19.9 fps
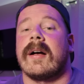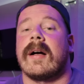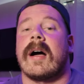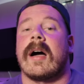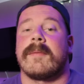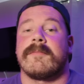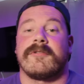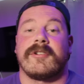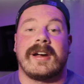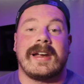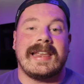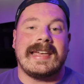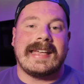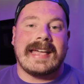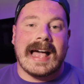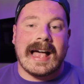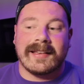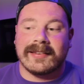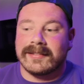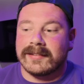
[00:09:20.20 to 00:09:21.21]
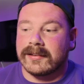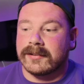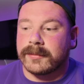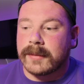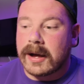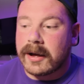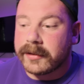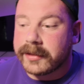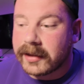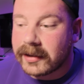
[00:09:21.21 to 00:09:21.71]
I'm really gassed as
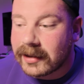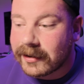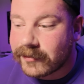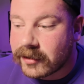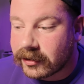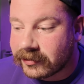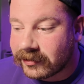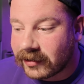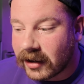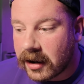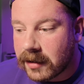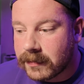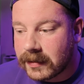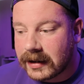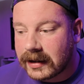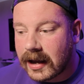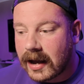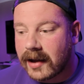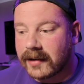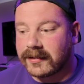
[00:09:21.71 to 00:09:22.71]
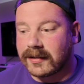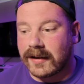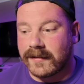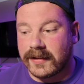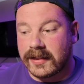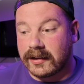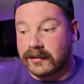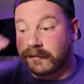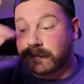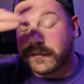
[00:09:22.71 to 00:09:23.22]
well that they've got so many guys
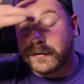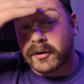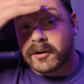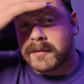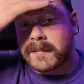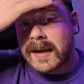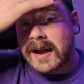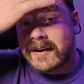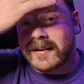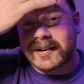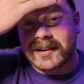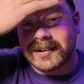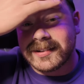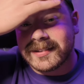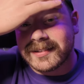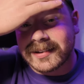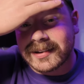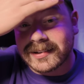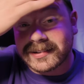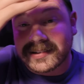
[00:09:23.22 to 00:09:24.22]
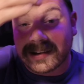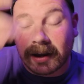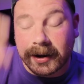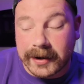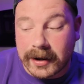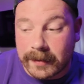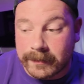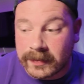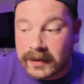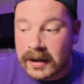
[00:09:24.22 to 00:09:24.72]
over. There's 4 Americans in this
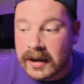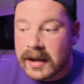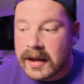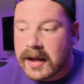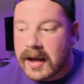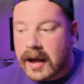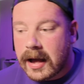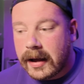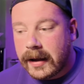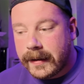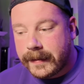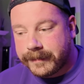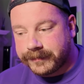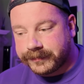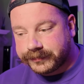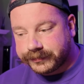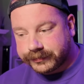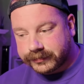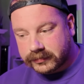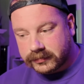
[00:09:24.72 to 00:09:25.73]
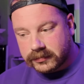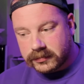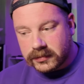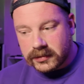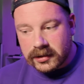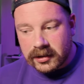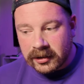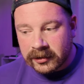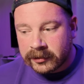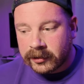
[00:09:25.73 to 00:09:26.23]
lineup.
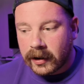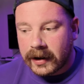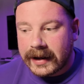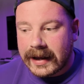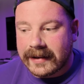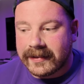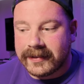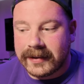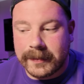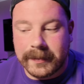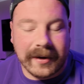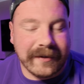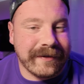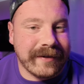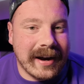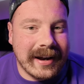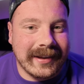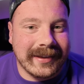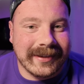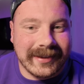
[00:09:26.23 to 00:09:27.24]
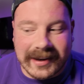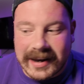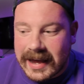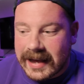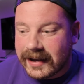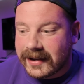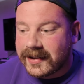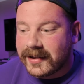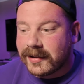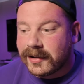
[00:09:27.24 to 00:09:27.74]
So I get to see my friends,
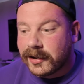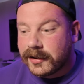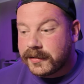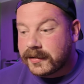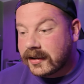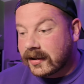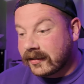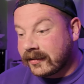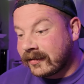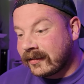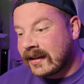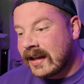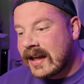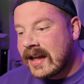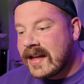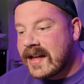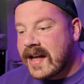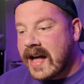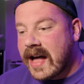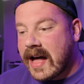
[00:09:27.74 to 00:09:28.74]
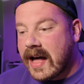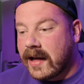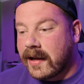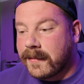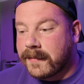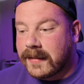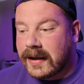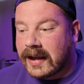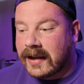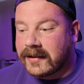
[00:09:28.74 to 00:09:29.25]
Nick, Lucas,
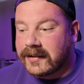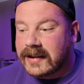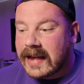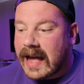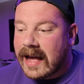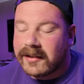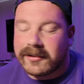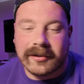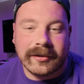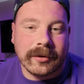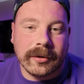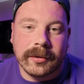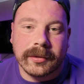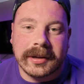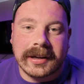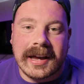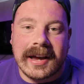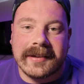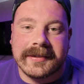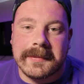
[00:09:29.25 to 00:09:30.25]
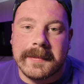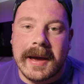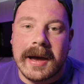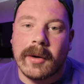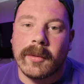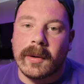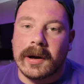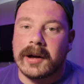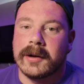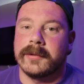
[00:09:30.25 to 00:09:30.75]
and yeah, just all the guys I met
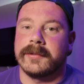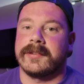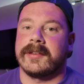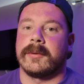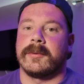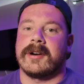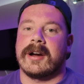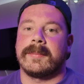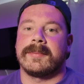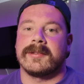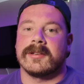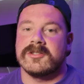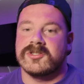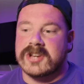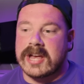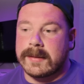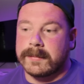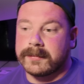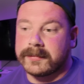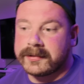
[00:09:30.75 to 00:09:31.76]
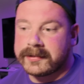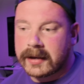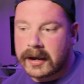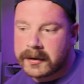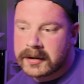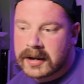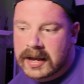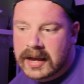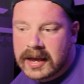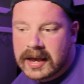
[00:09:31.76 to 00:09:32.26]
at Worlds that were absolute gems.
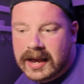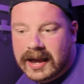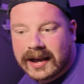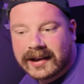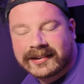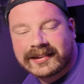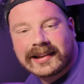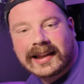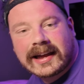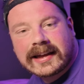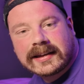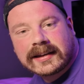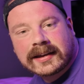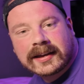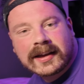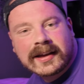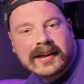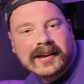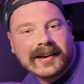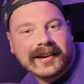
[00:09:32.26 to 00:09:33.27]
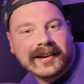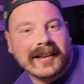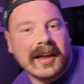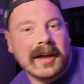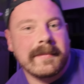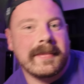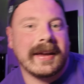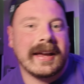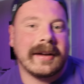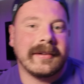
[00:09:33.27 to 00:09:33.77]
So it's like
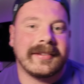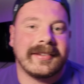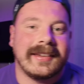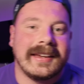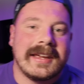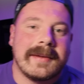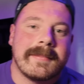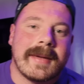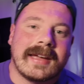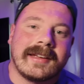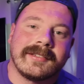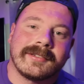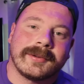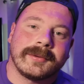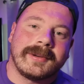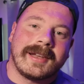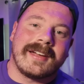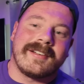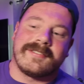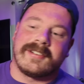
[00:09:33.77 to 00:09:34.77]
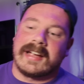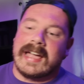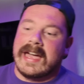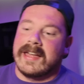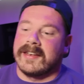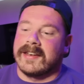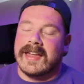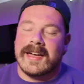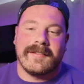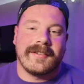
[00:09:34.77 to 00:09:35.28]
being able to see your mates all over
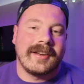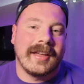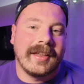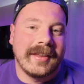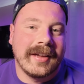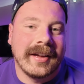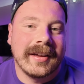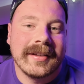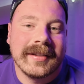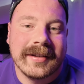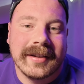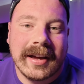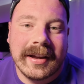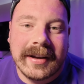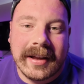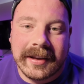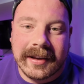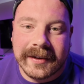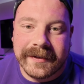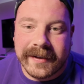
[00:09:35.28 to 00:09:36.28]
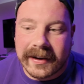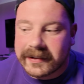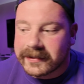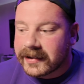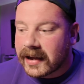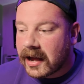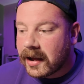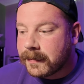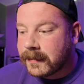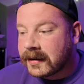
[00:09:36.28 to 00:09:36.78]
again and have another fun
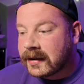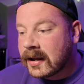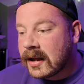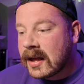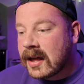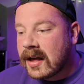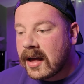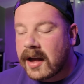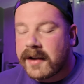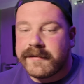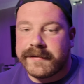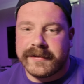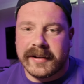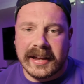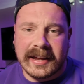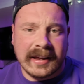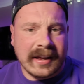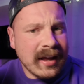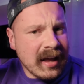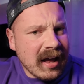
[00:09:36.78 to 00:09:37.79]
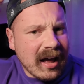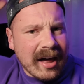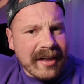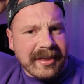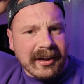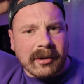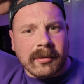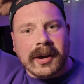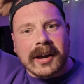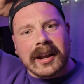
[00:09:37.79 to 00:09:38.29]
time. And hopefully, I
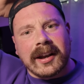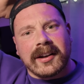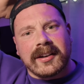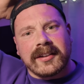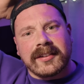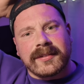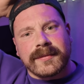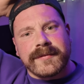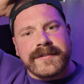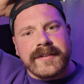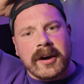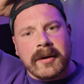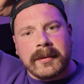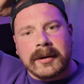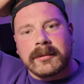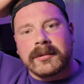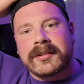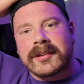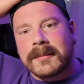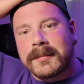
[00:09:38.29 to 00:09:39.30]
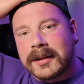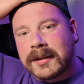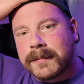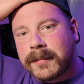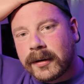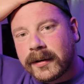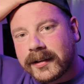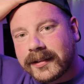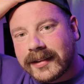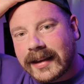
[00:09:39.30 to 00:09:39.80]
think we're going to do some filming with some of the
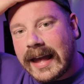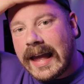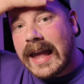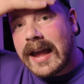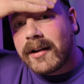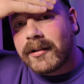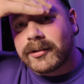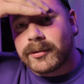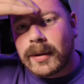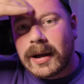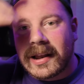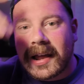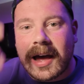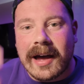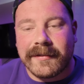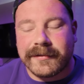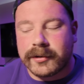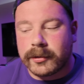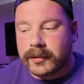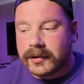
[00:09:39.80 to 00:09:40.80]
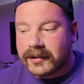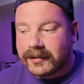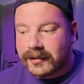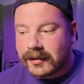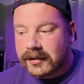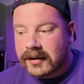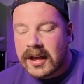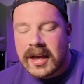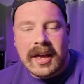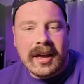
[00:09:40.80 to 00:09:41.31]
boys that are here as well afterwards,
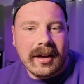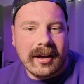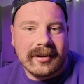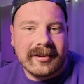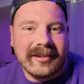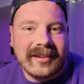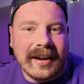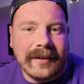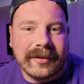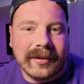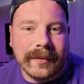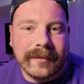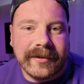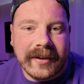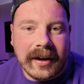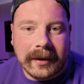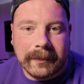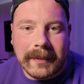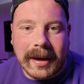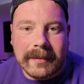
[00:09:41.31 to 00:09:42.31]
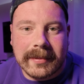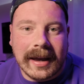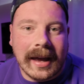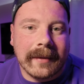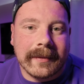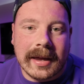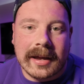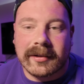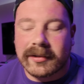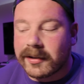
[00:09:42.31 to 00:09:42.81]
and just have some fun, maybe
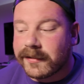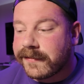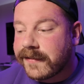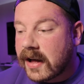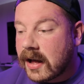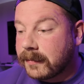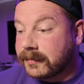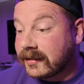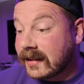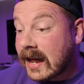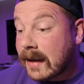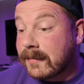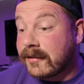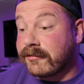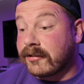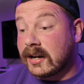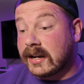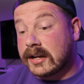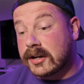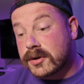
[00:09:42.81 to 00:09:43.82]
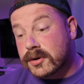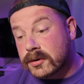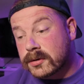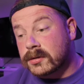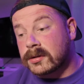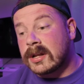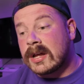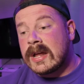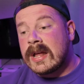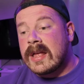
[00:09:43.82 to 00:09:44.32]
getting down to the farm. So that'd be really
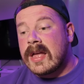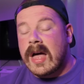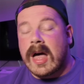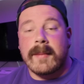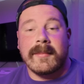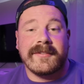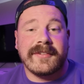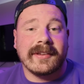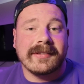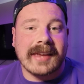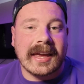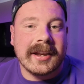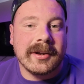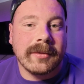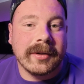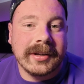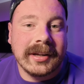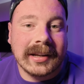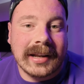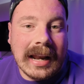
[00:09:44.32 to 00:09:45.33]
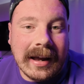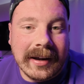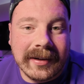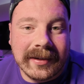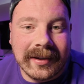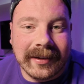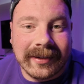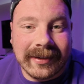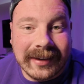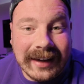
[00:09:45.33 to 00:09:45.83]
cool. If there's anyone you'd
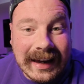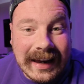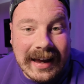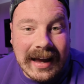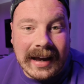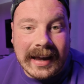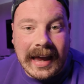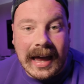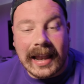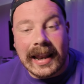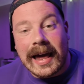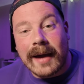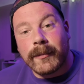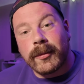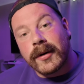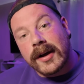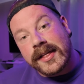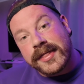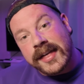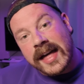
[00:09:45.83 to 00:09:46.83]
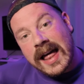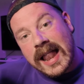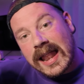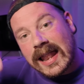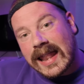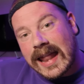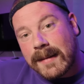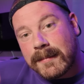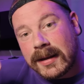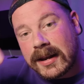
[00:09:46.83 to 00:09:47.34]
like to see a collab with,
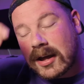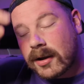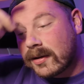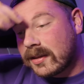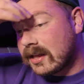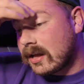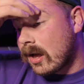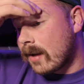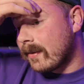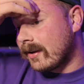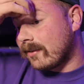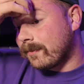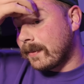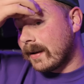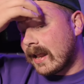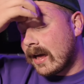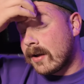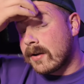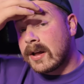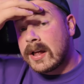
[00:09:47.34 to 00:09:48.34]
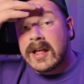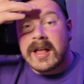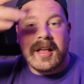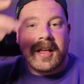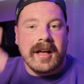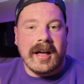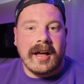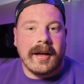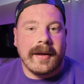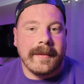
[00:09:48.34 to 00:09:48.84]
let me know in the comments below.
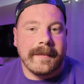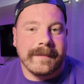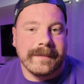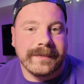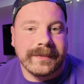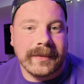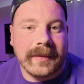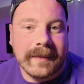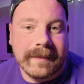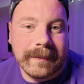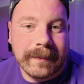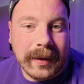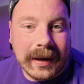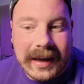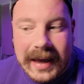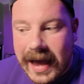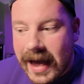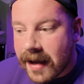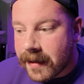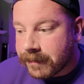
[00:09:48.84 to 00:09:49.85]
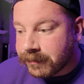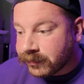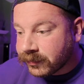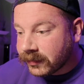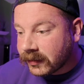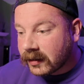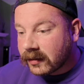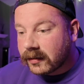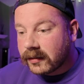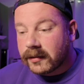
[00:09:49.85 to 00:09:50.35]
But yeah.
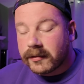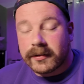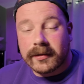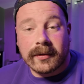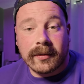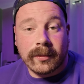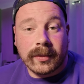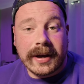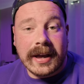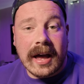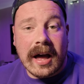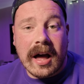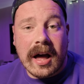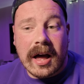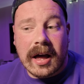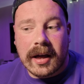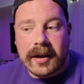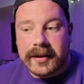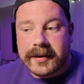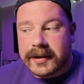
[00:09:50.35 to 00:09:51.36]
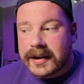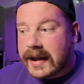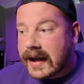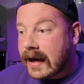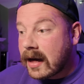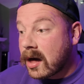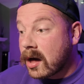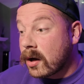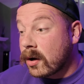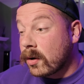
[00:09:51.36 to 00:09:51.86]
we are
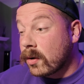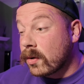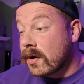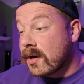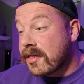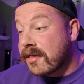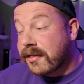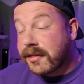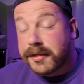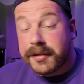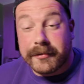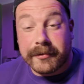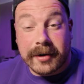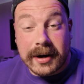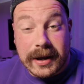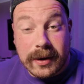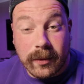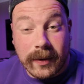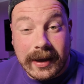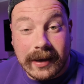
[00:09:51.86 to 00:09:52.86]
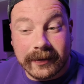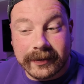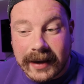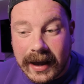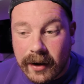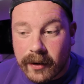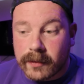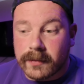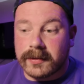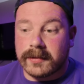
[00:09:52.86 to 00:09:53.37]
now 3 weeks
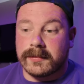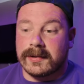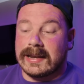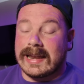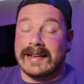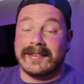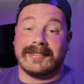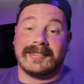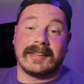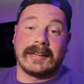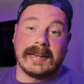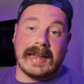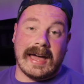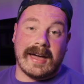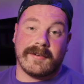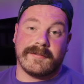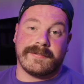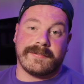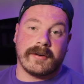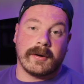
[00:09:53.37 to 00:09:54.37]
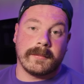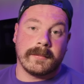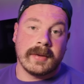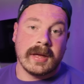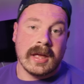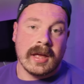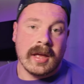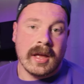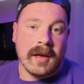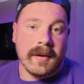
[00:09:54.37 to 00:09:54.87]
out, less than that,
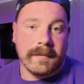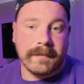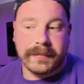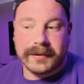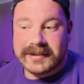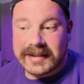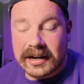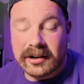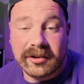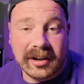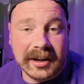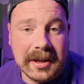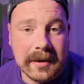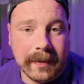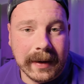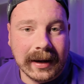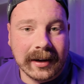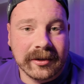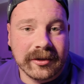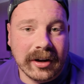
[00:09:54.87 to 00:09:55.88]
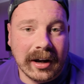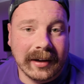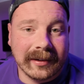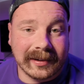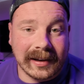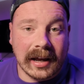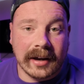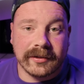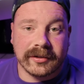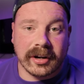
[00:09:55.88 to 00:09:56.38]
from potentially the biggest
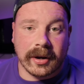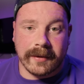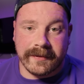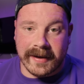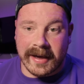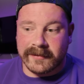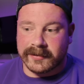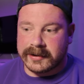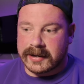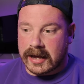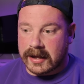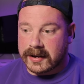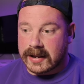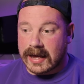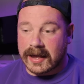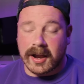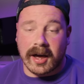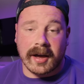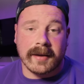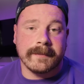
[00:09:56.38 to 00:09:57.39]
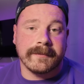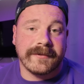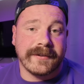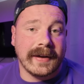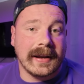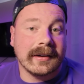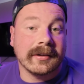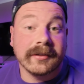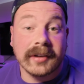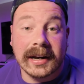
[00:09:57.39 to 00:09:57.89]
Giants live show I've ever done, and I'm
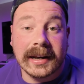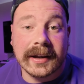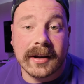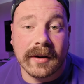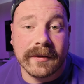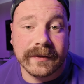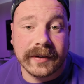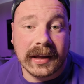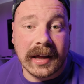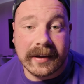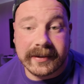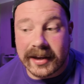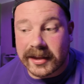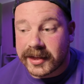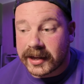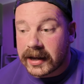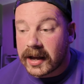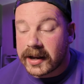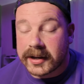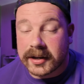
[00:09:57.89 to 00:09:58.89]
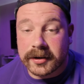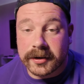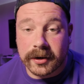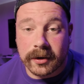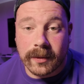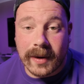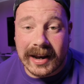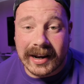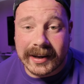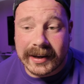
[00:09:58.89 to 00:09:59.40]
feeling really confident, guys. I think I can
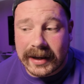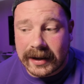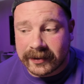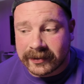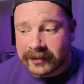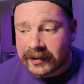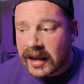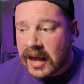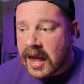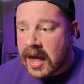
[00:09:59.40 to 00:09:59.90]
do well in this.